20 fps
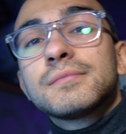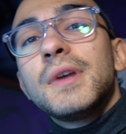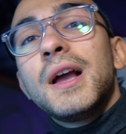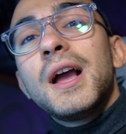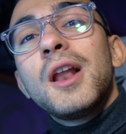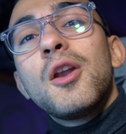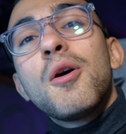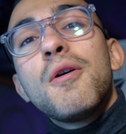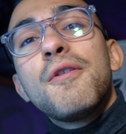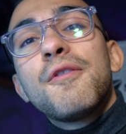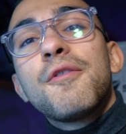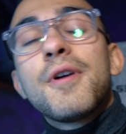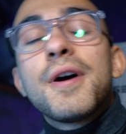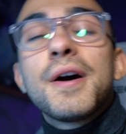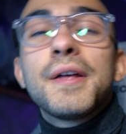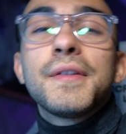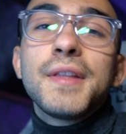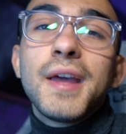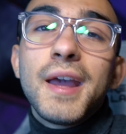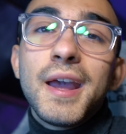Hello
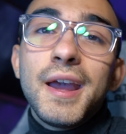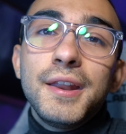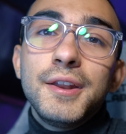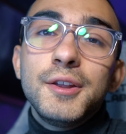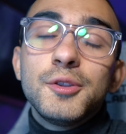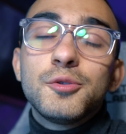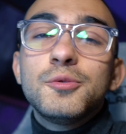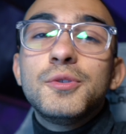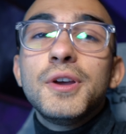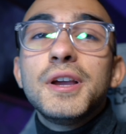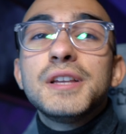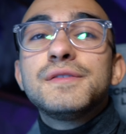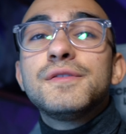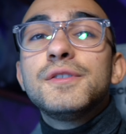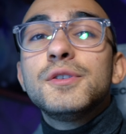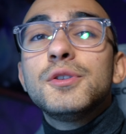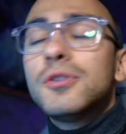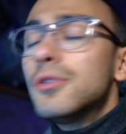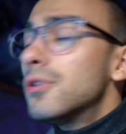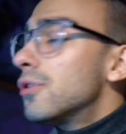everyone, and in today's
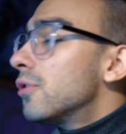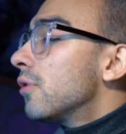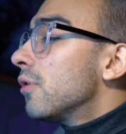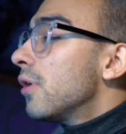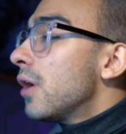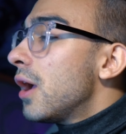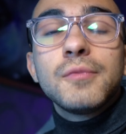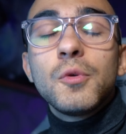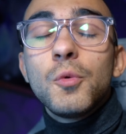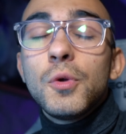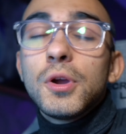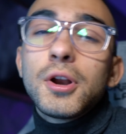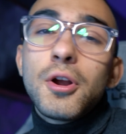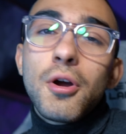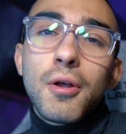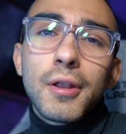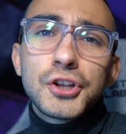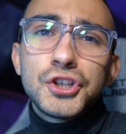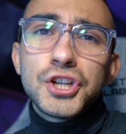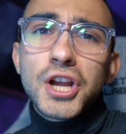video we're
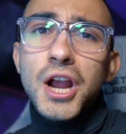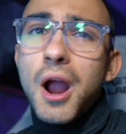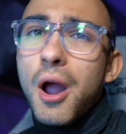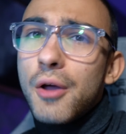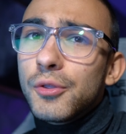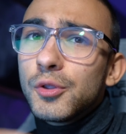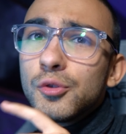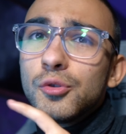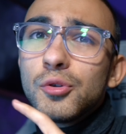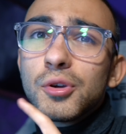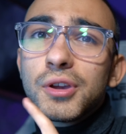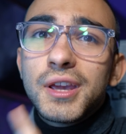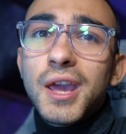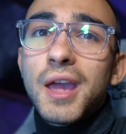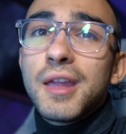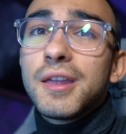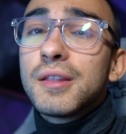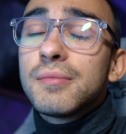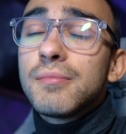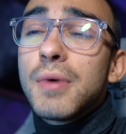gonna check out the new
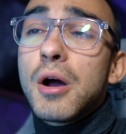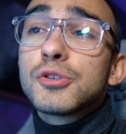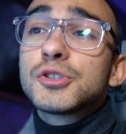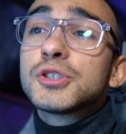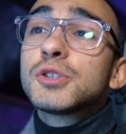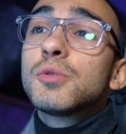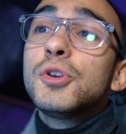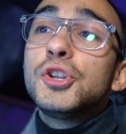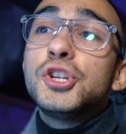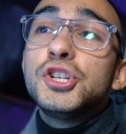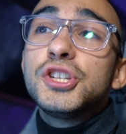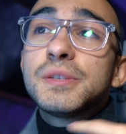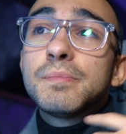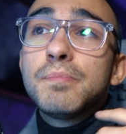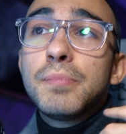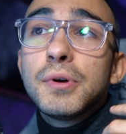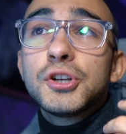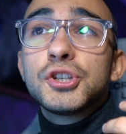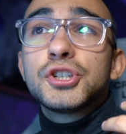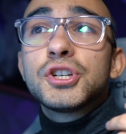Canyon mouse, which is
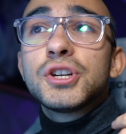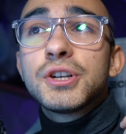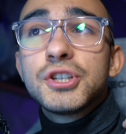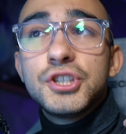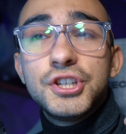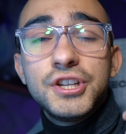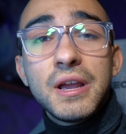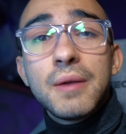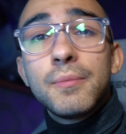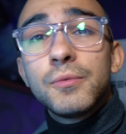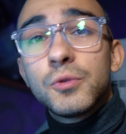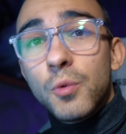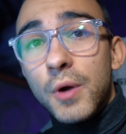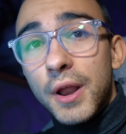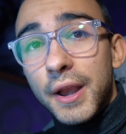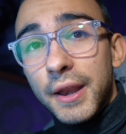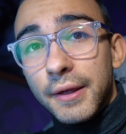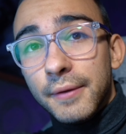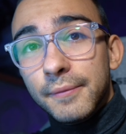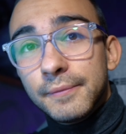Puncher
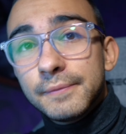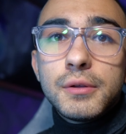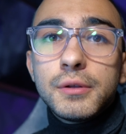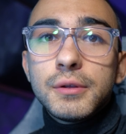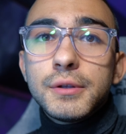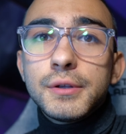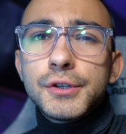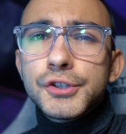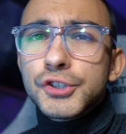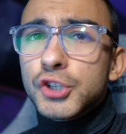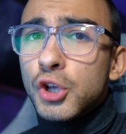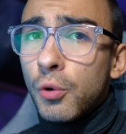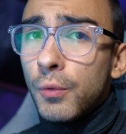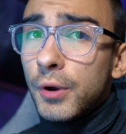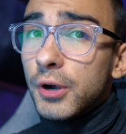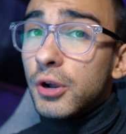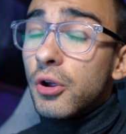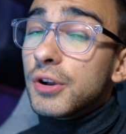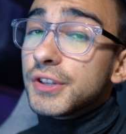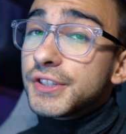GM20. So
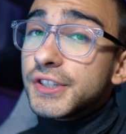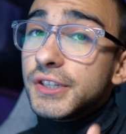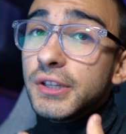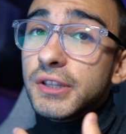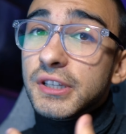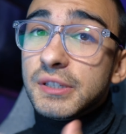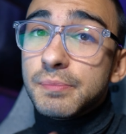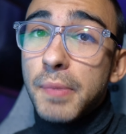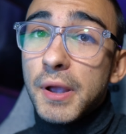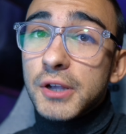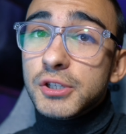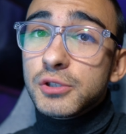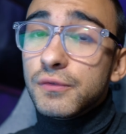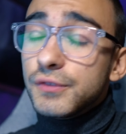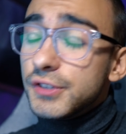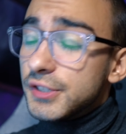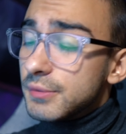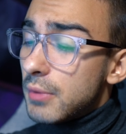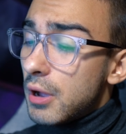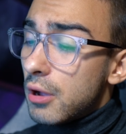we're gonna see the specs of
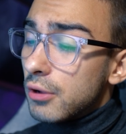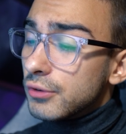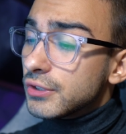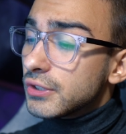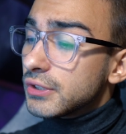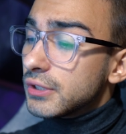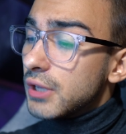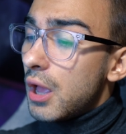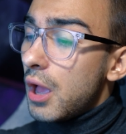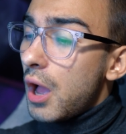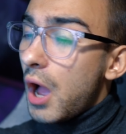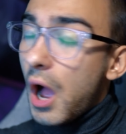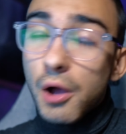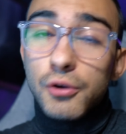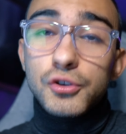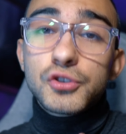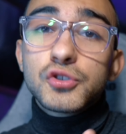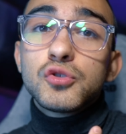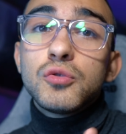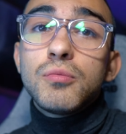this mouse,
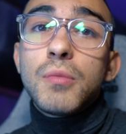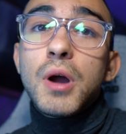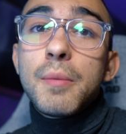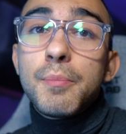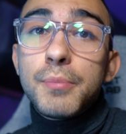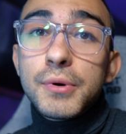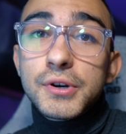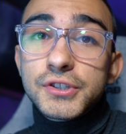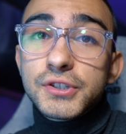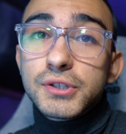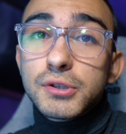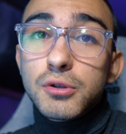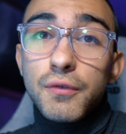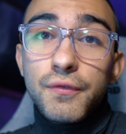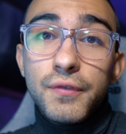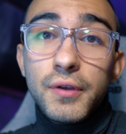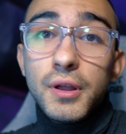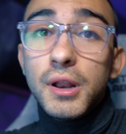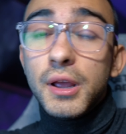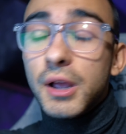also my personal
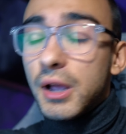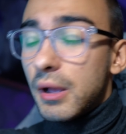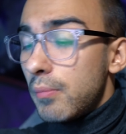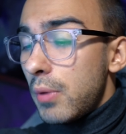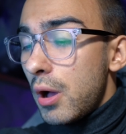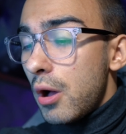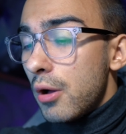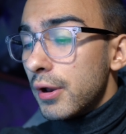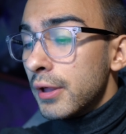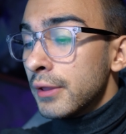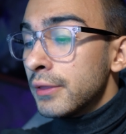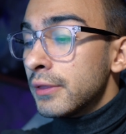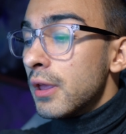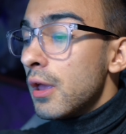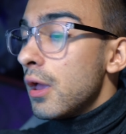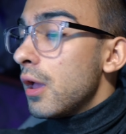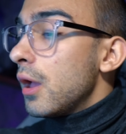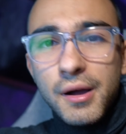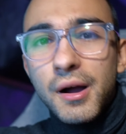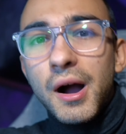feeling about it.
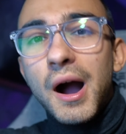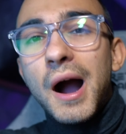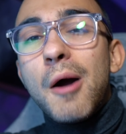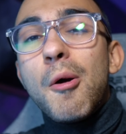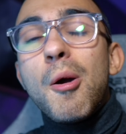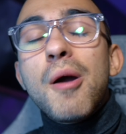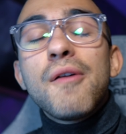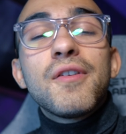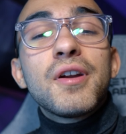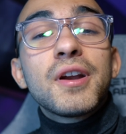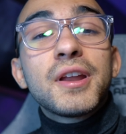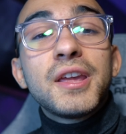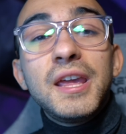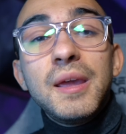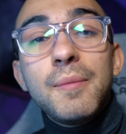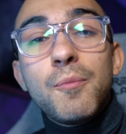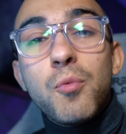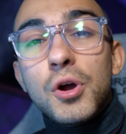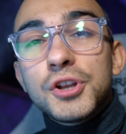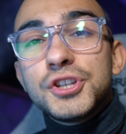However,
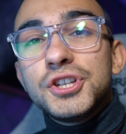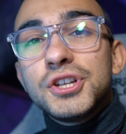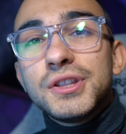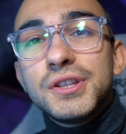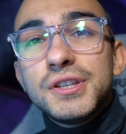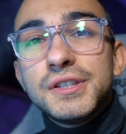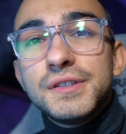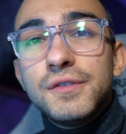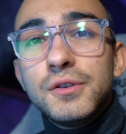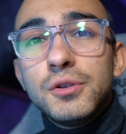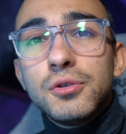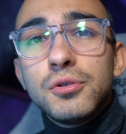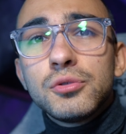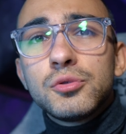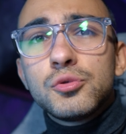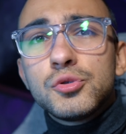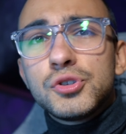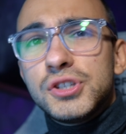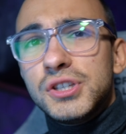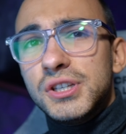keep watching this video
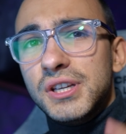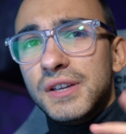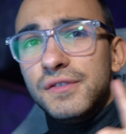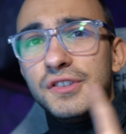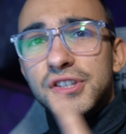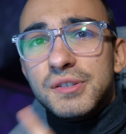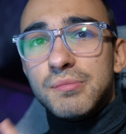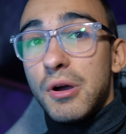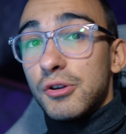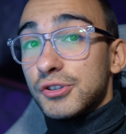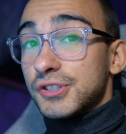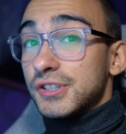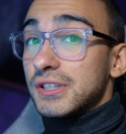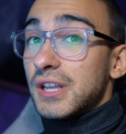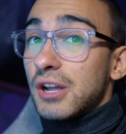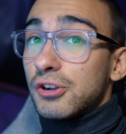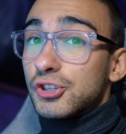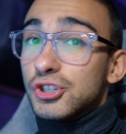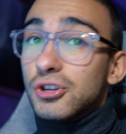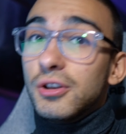to see if this mouse is
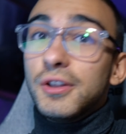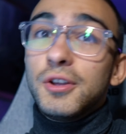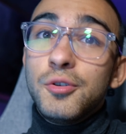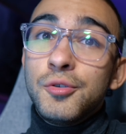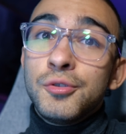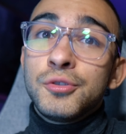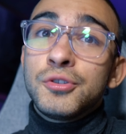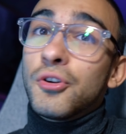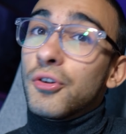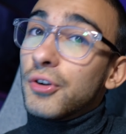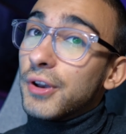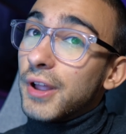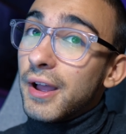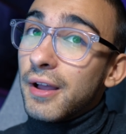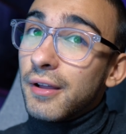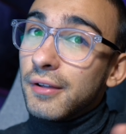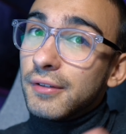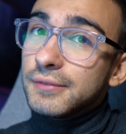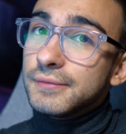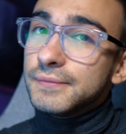actually good or
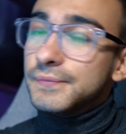not.